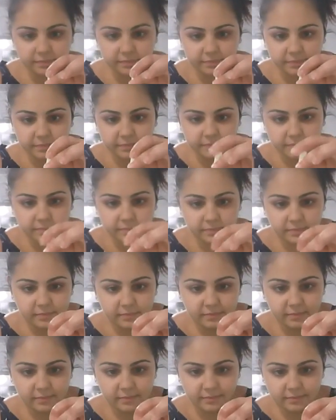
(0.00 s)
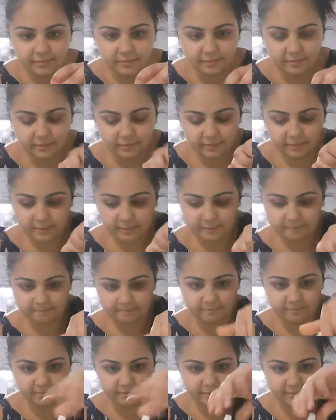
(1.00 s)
(silence)